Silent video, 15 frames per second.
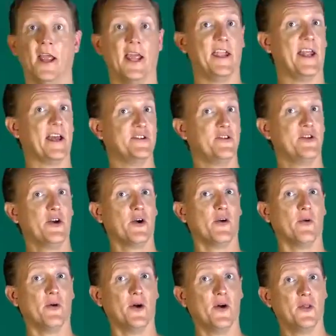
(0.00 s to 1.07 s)
And as you
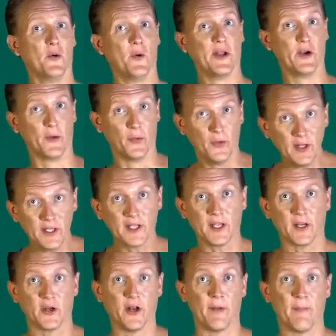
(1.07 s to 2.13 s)
know, the way to really
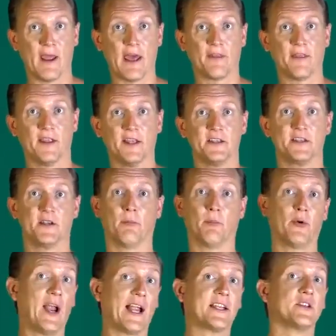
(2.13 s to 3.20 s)
get good at math is to
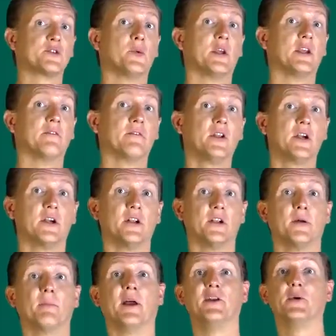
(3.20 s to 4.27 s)
practice what you've
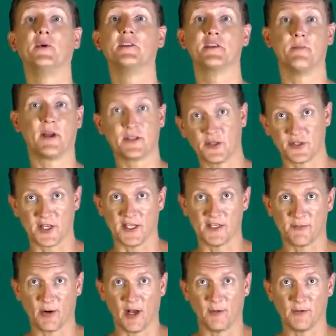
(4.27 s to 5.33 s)
learned by doing some
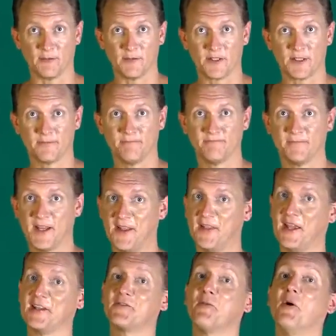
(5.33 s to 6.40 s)
exercise problems.
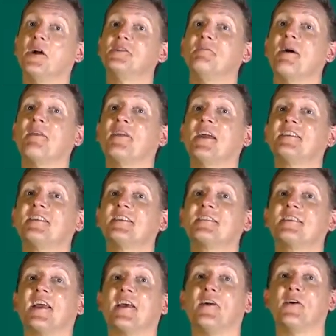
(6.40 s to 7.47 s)
Thanks for watching Math
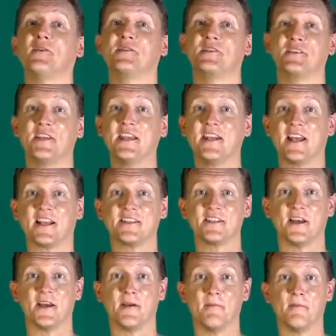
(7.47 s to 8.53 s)
Antics, and I'll see you next
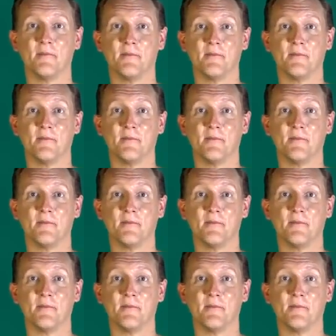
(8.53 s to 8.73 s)
time.